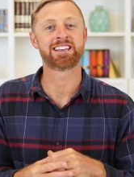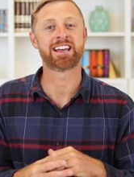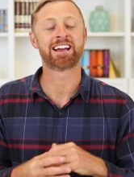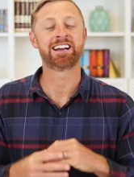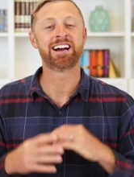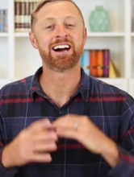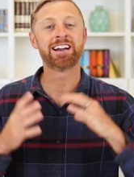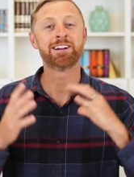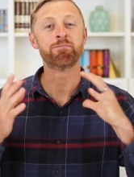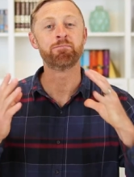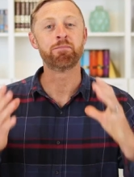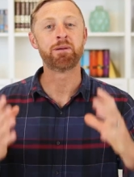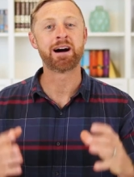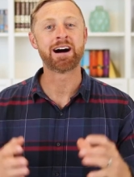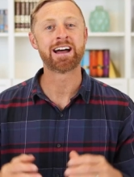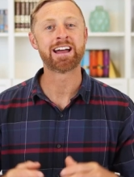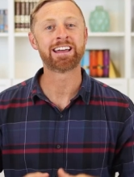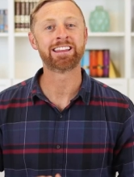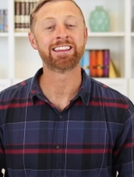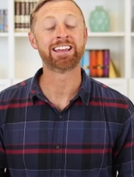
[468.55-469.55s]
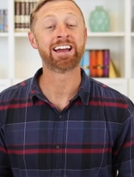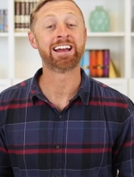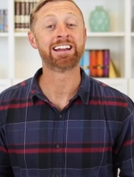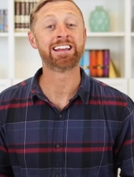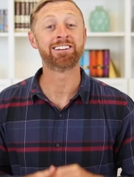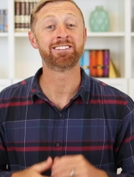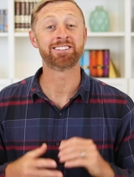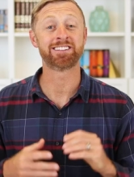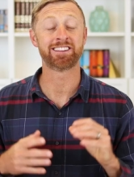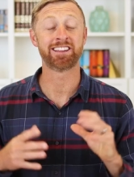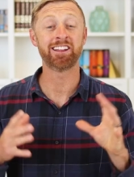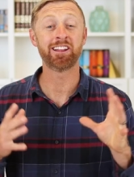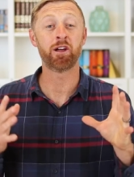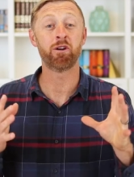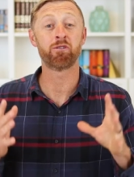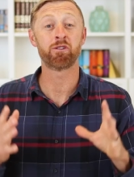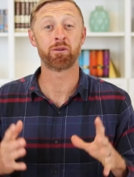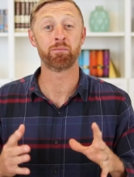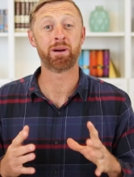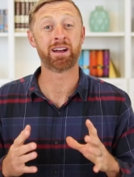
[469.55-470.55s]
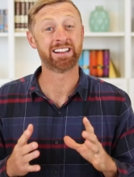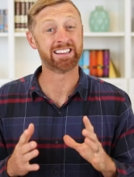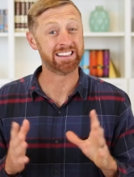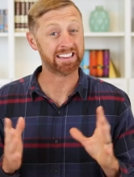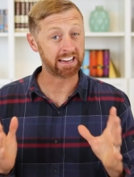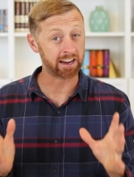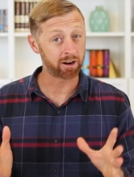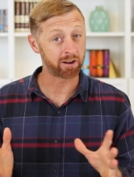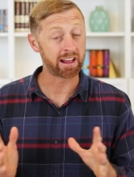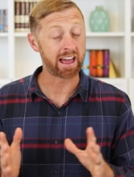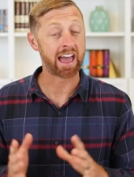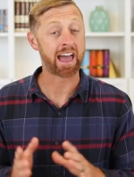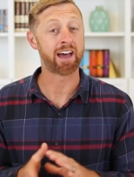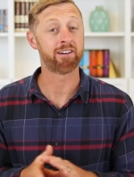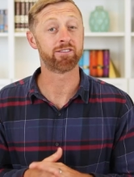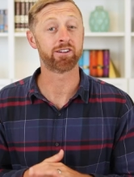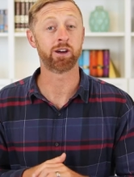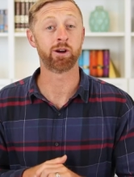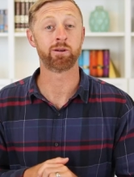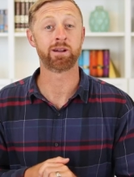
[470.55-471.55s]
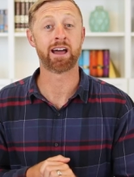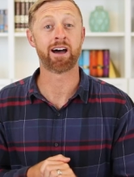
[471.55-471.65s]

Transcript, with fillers: I got him buying land. He was a little over about a year and a half ago